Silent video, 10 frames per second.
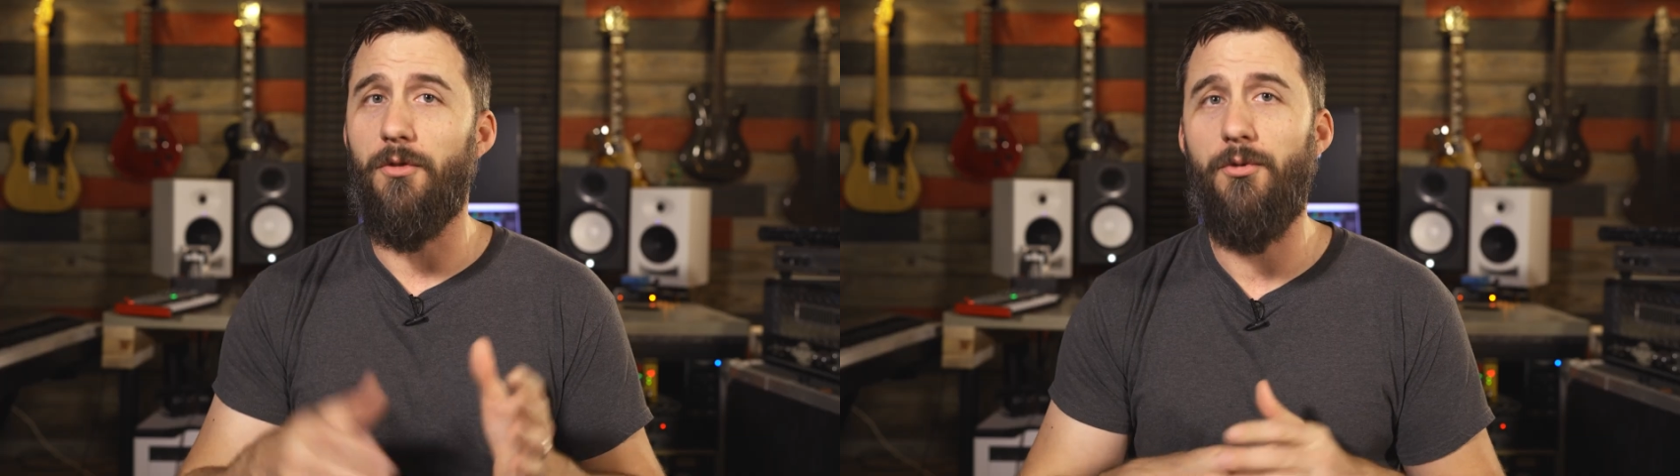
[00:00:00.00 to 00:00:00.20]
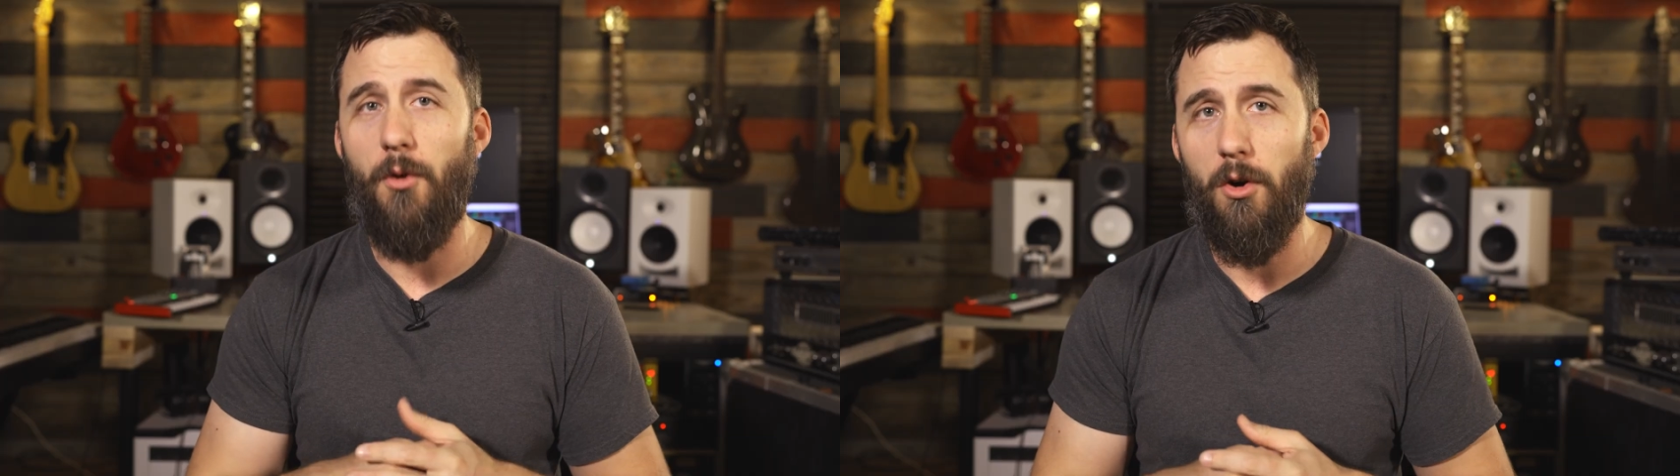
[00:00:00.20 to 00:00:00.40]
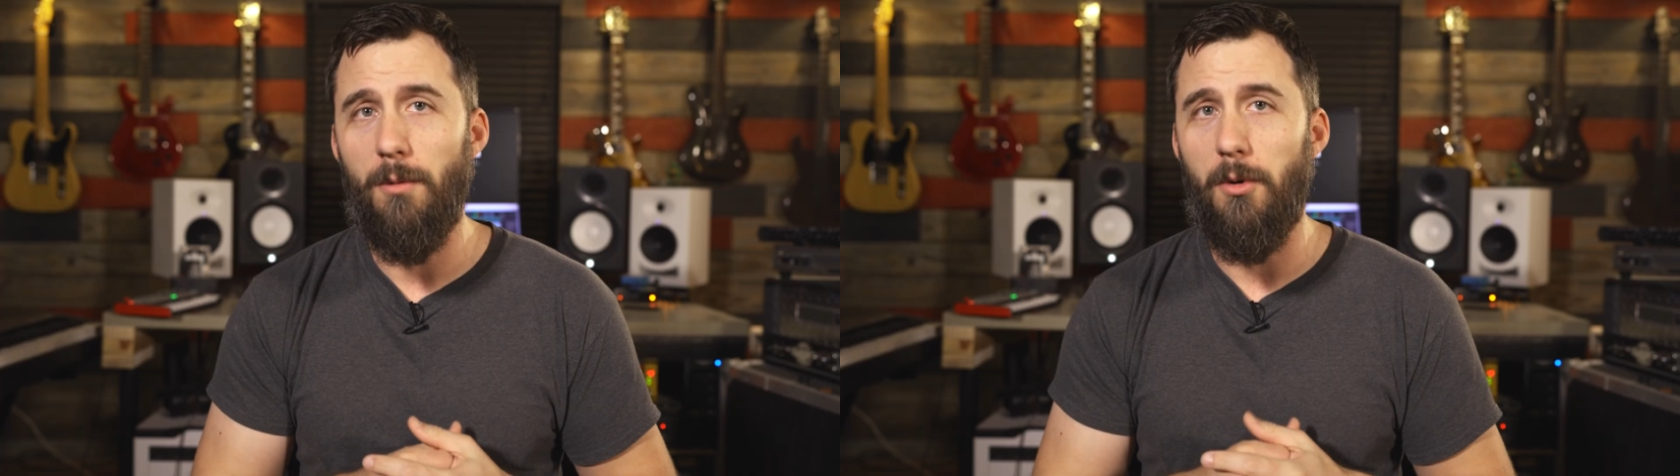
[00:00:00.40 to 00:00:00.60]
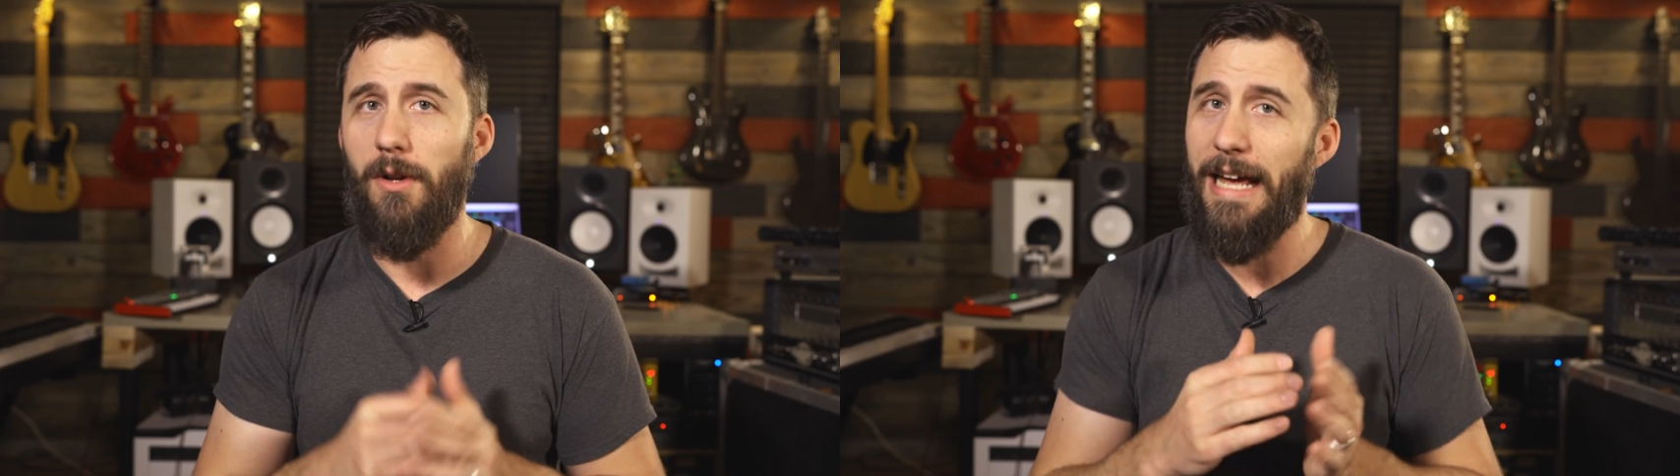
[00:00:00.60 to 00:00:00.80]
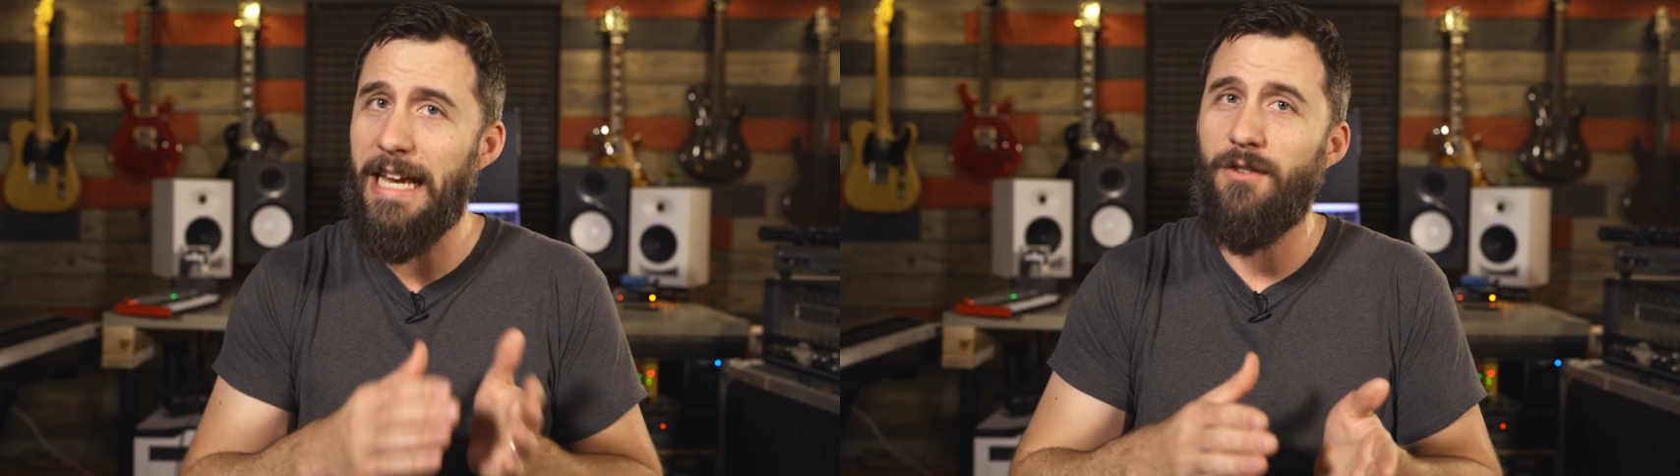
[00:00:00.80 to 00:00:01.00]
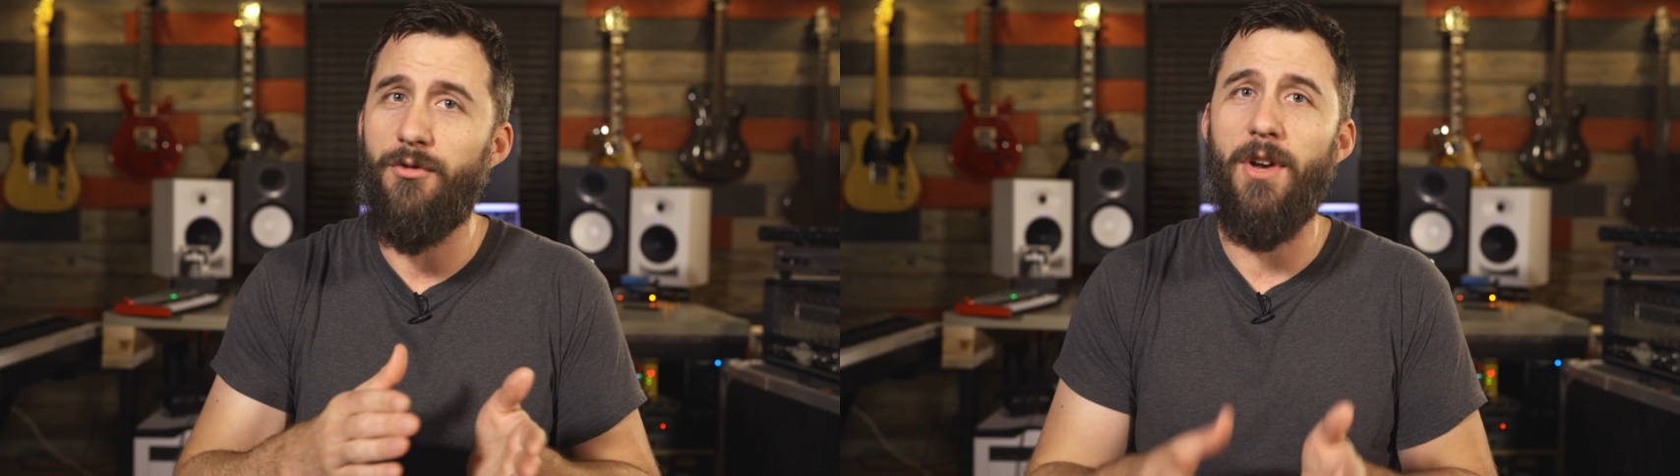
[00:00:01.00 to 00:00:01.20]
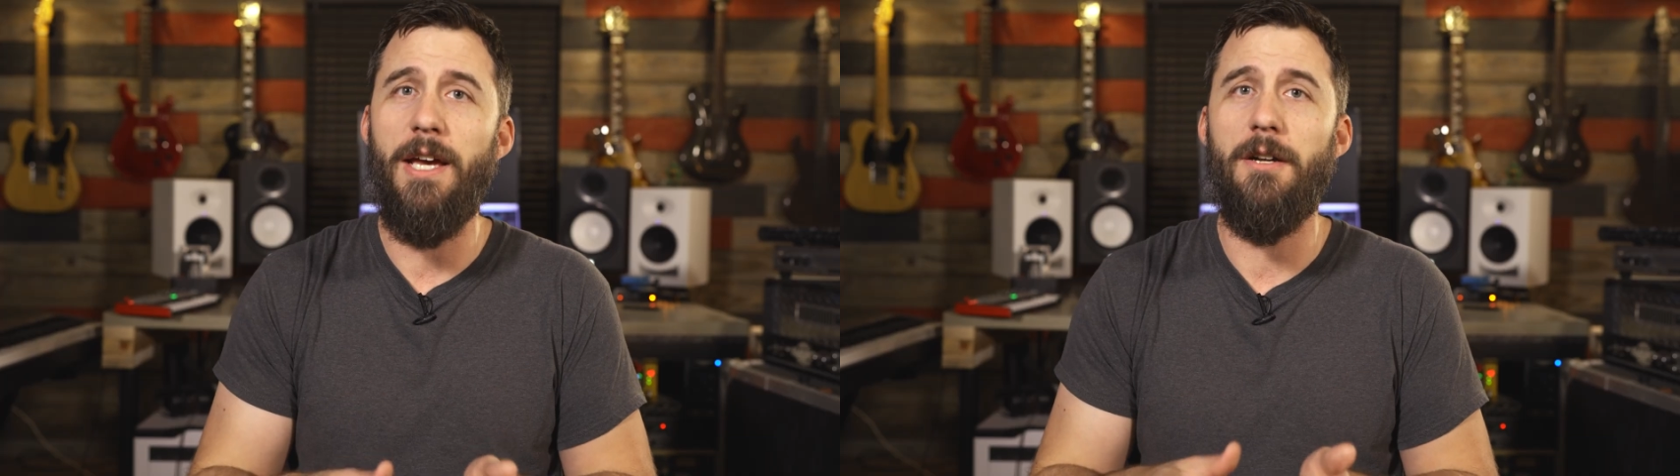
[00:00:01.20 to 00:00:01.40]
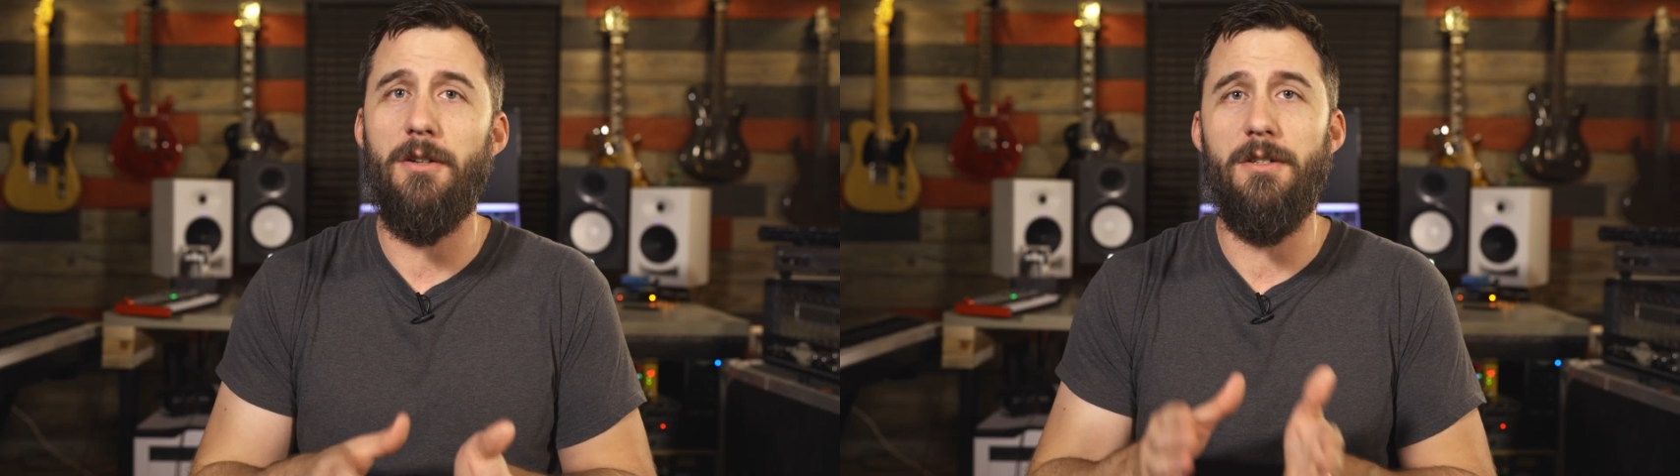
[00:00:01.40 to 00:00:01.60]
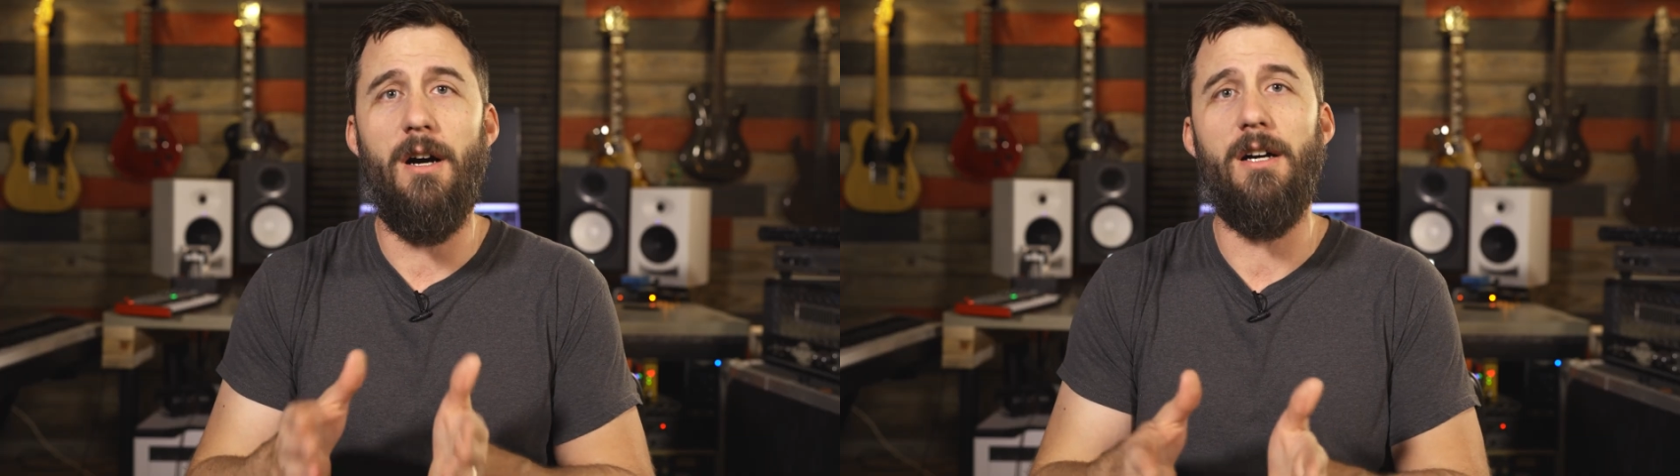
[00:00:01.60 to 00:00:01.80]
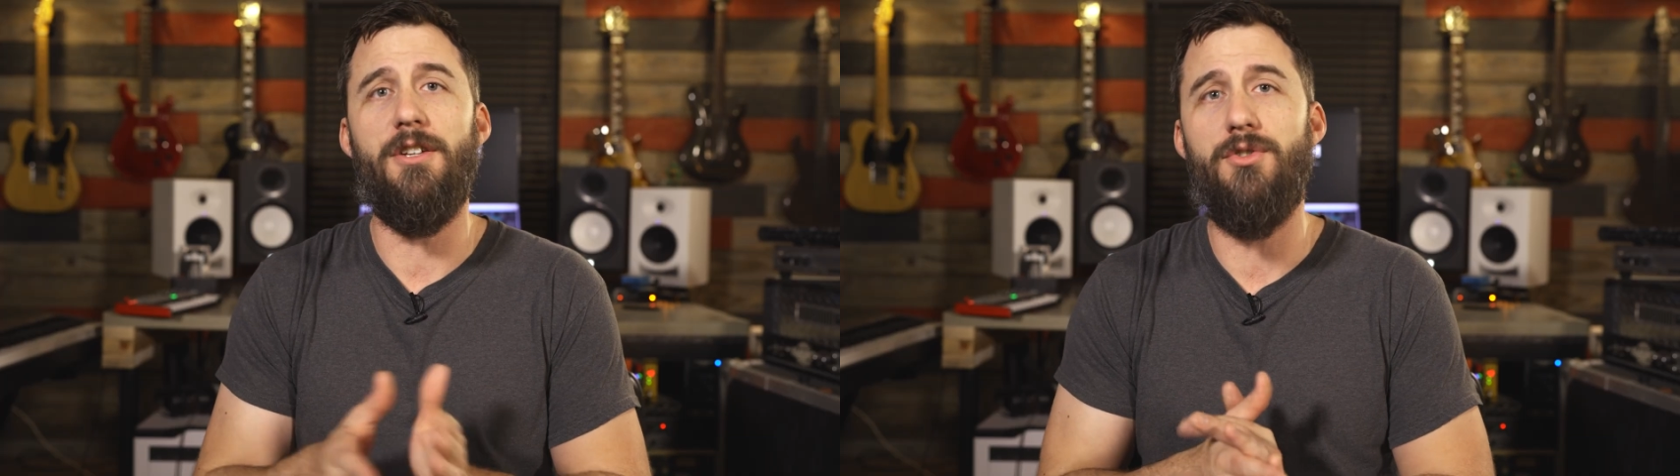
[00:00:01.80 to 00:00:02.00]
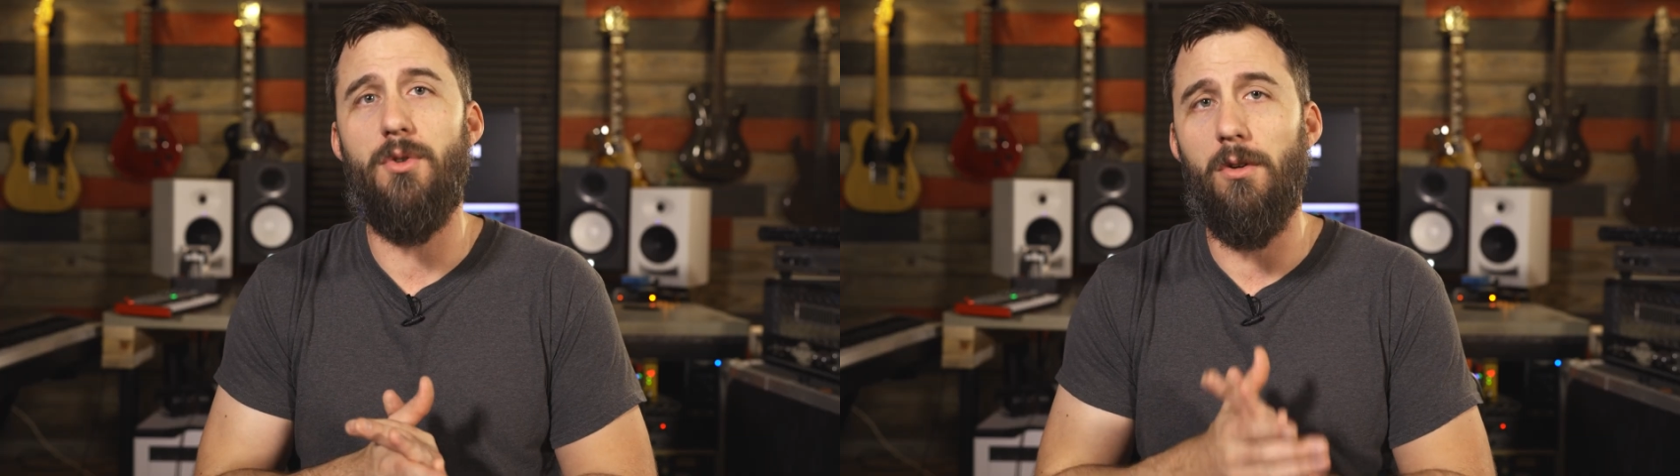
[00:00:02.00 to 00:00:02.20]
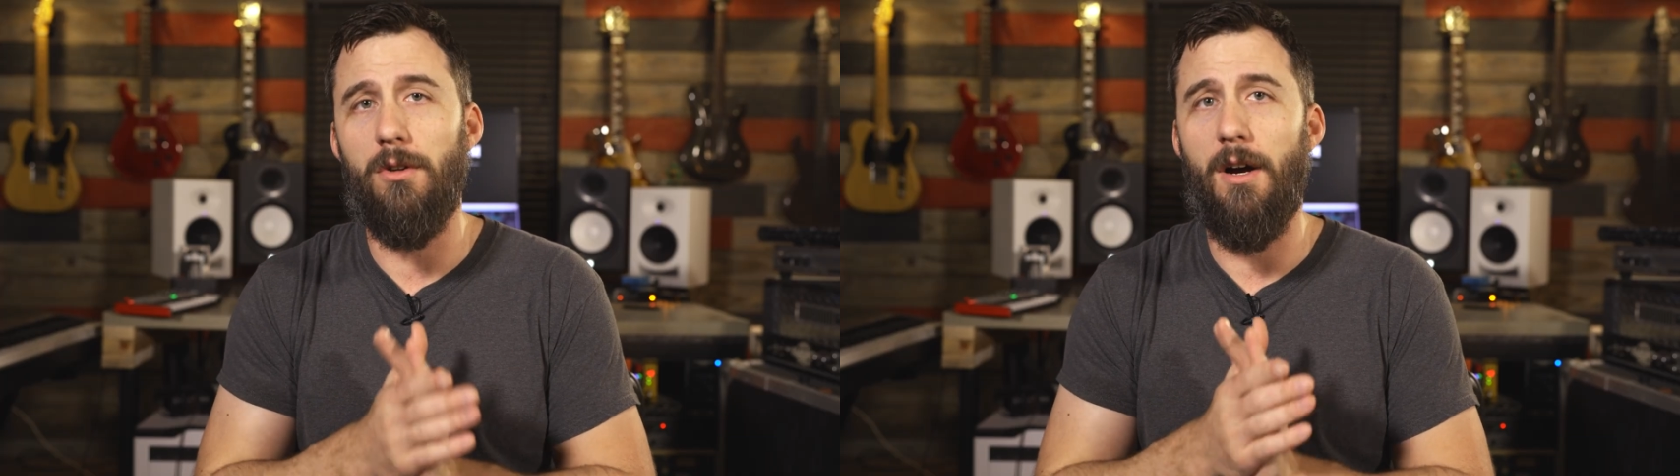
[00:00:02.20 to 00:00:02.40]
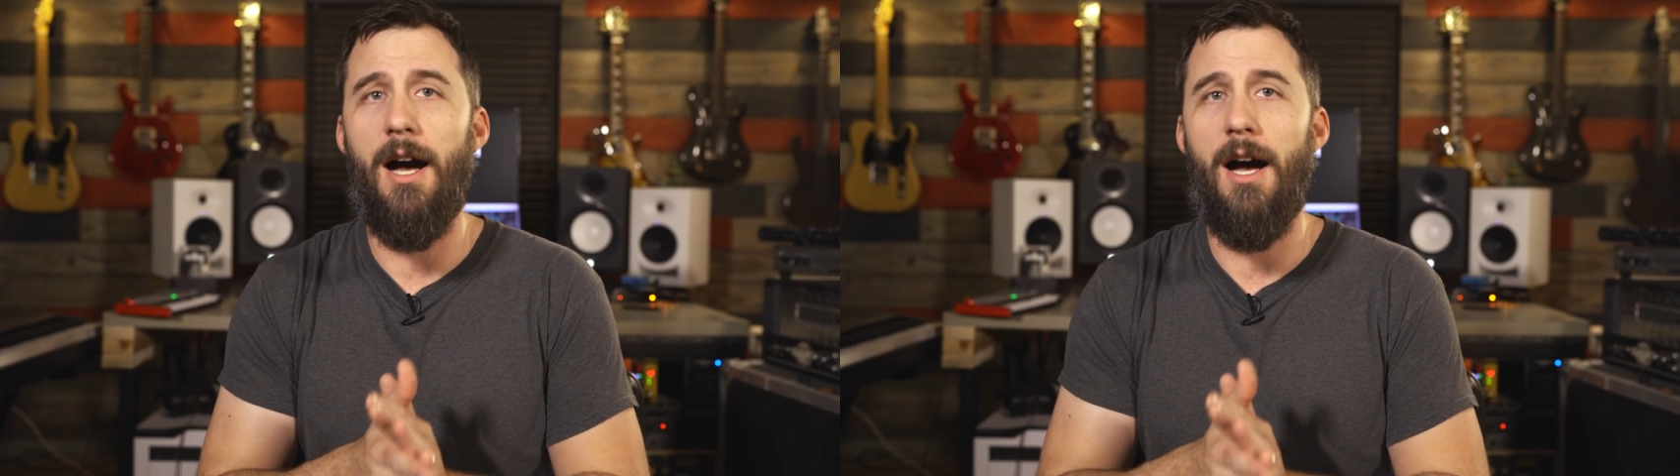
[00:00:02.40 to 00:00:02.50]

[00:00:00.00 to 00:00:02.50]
affordable 8 fader DAW controller